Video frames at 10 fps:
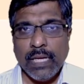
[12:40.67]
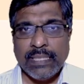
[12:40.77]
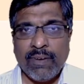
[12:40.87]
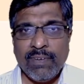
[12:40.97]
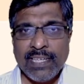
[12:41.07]

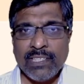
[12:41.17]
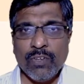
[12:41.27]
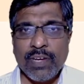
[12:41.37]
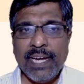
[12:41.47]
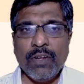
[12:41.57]
Now let's
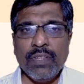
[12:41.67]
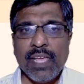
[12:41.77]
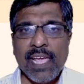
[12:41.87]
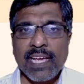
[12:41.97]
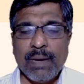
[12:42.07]
look into
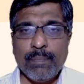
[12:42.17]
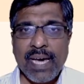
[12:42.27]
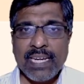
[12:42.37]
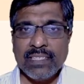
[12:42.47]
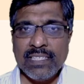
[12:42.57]
the
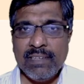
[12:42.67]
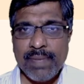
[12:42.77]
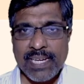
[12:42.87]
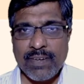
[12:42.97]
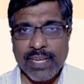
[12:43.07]
comparison
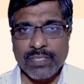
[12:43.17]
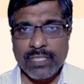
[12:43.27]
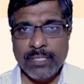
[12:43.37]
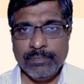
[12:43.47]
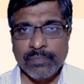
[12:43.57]

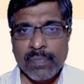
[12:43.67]
matrix.